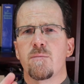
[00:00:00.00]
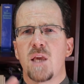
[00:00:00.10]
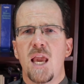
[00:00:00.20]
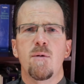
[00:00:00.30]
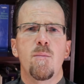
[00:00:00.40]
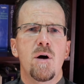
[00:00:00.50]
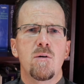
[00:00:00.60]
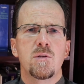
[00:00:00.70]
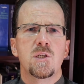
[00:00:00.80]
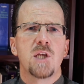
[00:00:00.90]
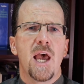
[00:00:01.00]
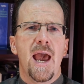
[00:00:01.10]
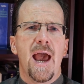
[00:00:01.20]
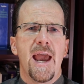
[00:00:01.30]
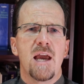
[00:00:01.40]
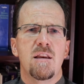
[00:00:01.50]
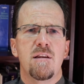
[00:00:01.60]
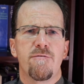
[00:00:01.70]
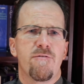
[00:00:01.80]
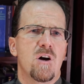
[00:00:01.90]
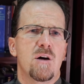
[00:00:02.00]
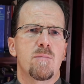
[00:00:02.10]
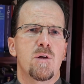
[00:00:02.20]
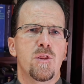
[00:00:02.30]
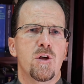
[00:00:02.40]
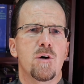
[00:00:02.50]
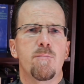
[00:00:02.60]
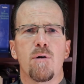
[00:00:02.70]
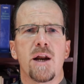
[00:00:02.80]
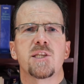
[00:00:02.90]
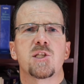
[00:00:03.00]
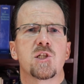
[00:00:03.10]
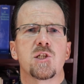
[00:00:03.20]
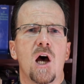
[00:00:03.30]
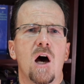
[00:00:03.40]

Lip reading: camel bones, and from the breasts